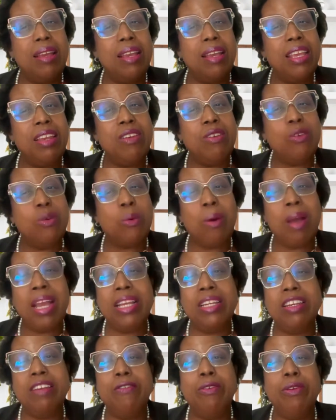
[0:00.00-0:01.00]
in
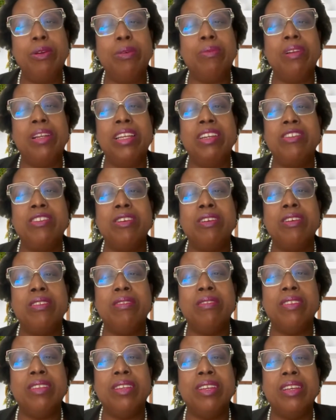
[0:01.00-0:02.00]
quite a few
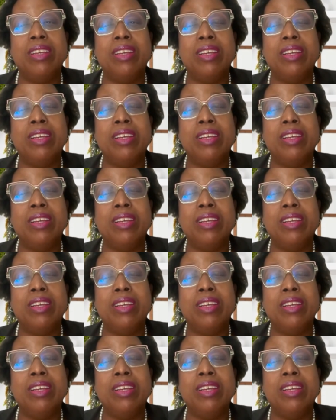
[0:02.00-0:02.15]
religions,